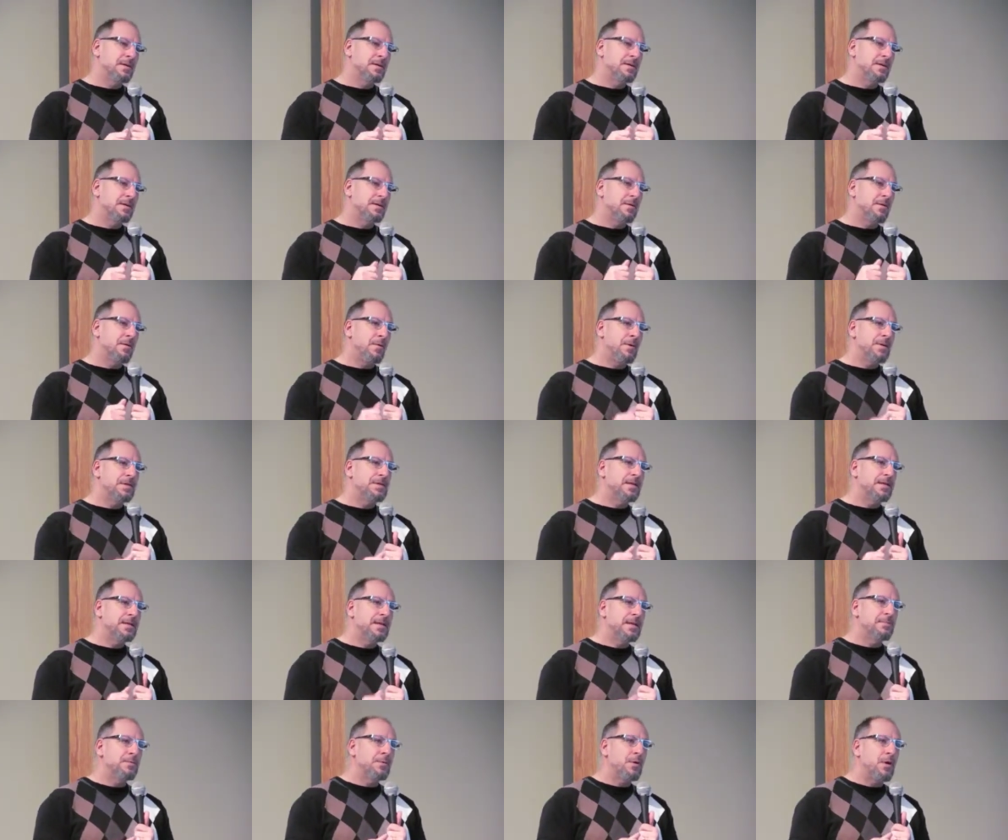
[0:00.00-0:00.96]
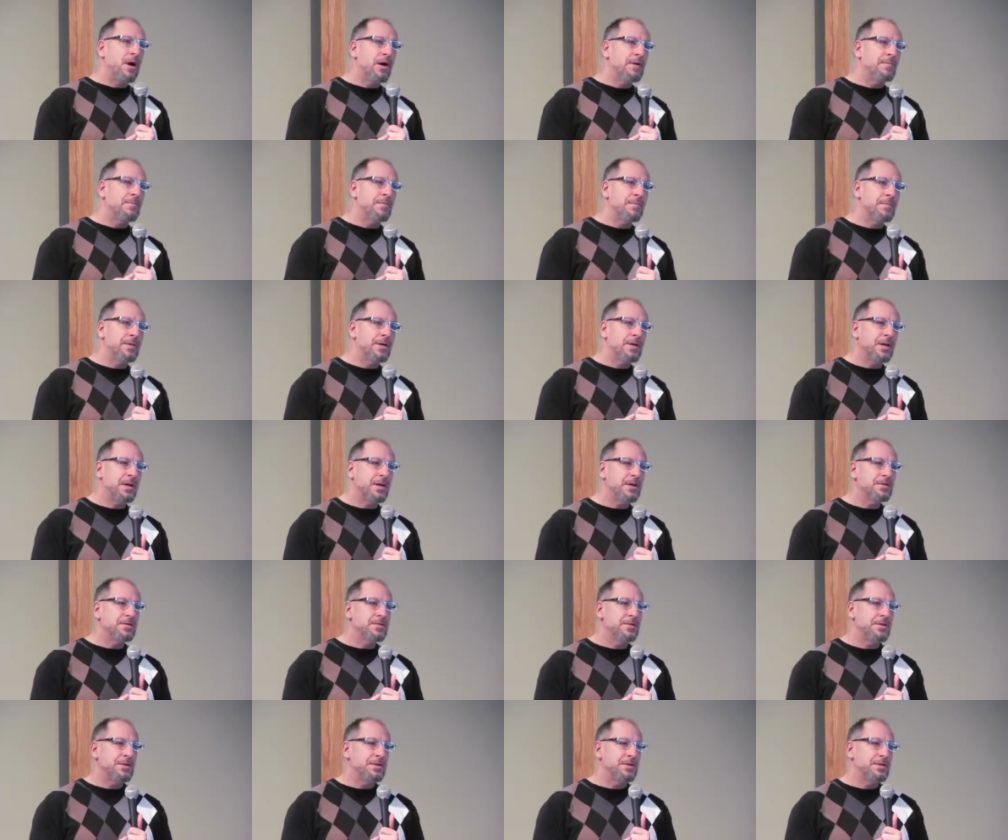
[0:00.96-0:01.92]
the coins that they brought from their
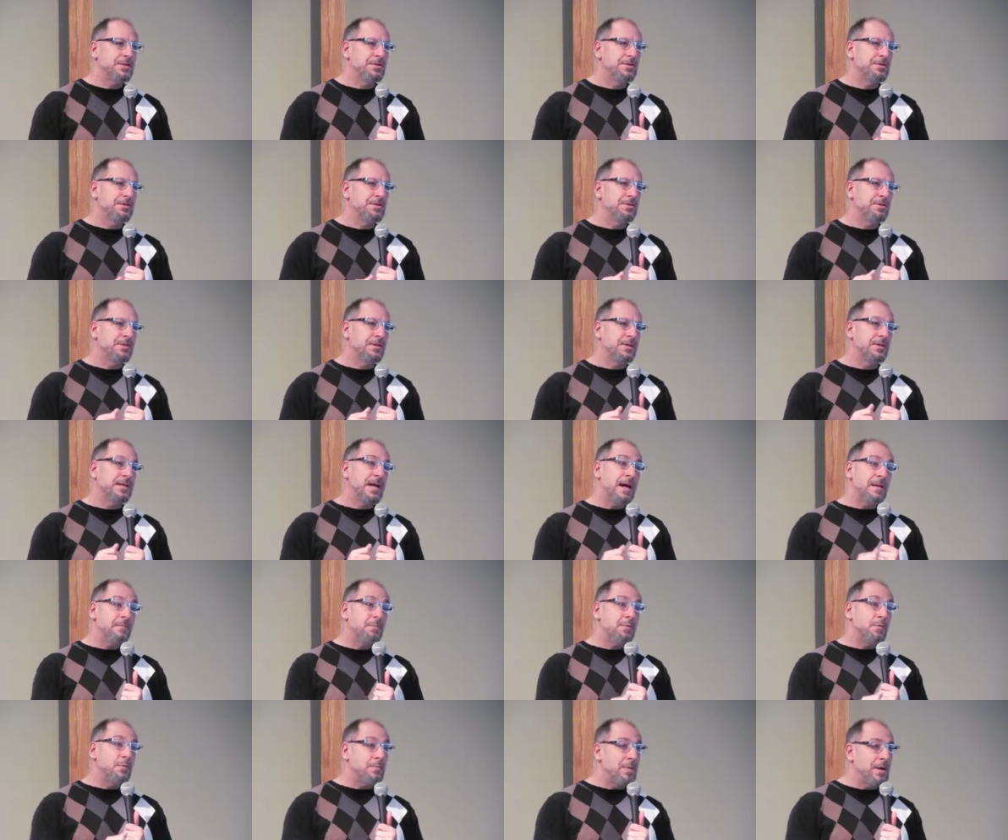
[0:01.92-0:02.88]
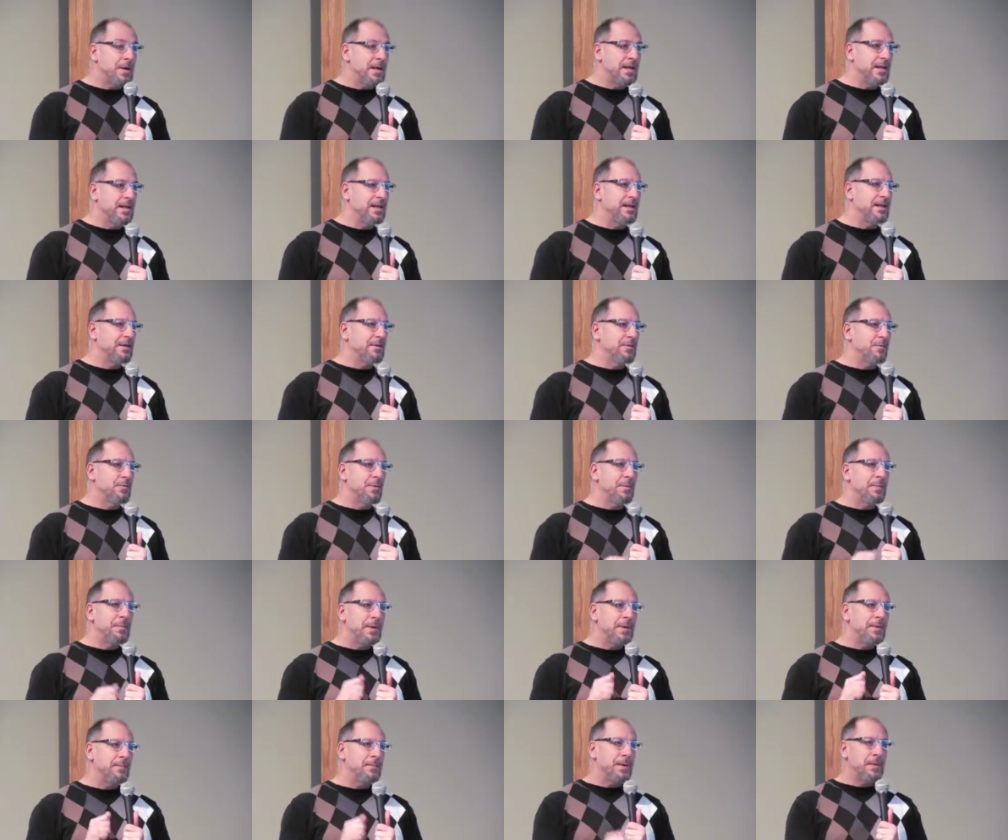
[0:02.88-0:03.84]
countries to the temple money, and they were
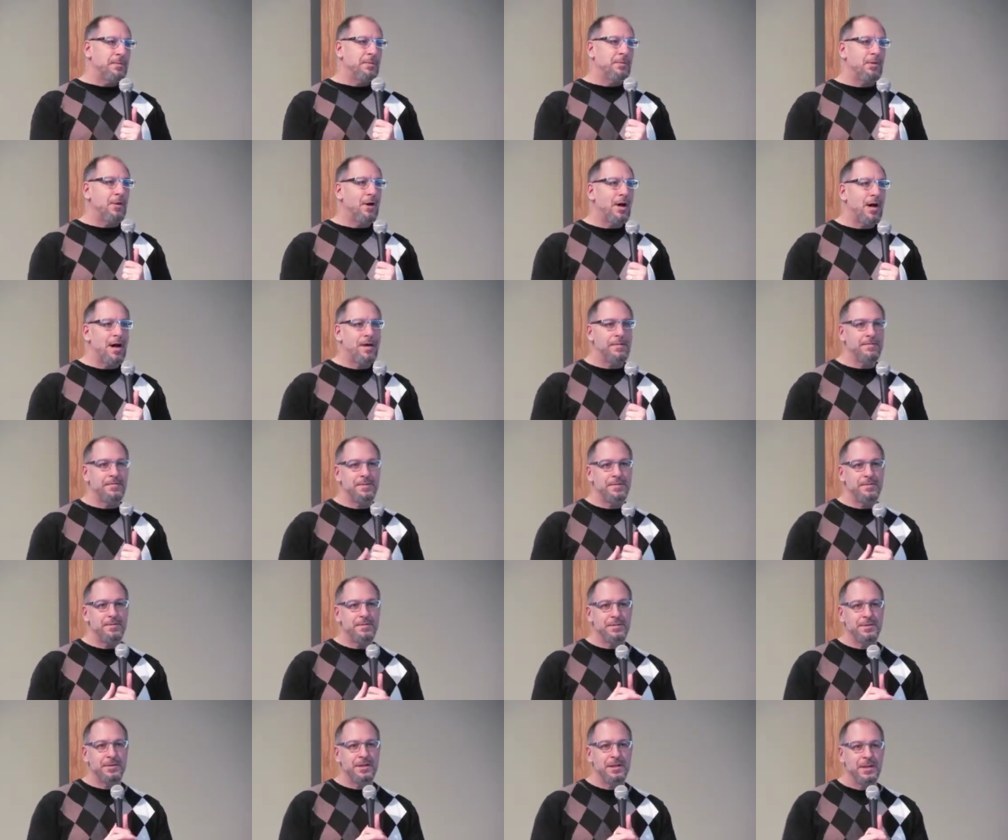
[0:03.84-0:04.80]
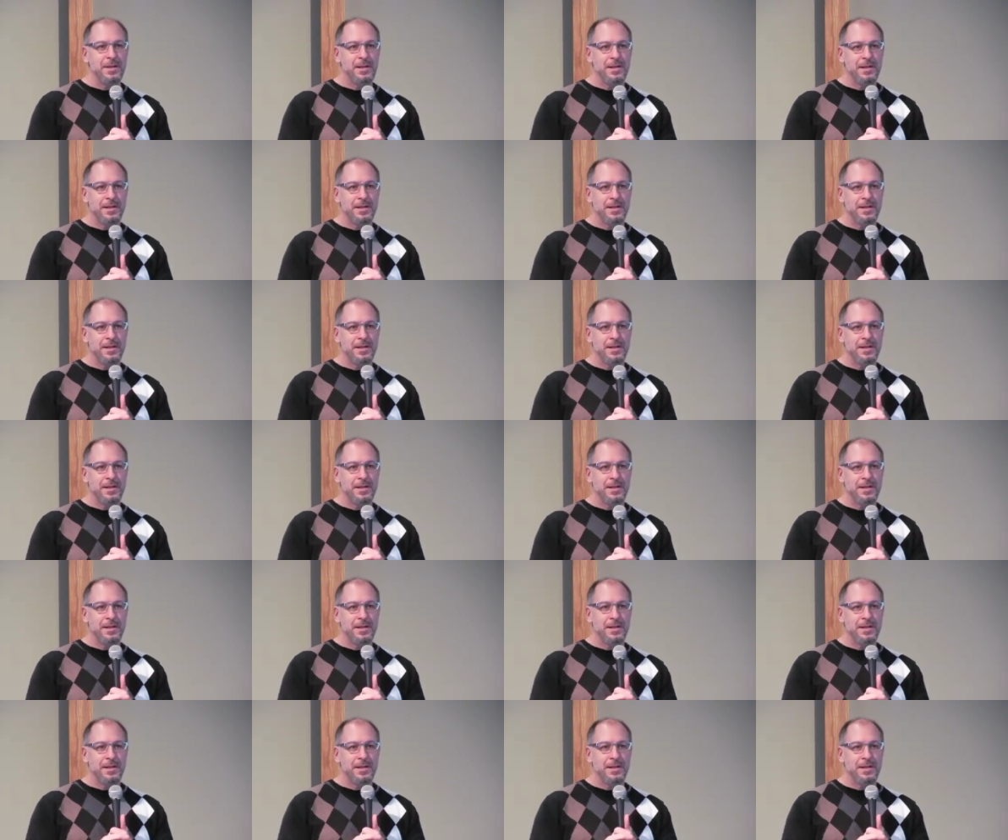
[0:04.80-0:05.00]
ripping people off. They were,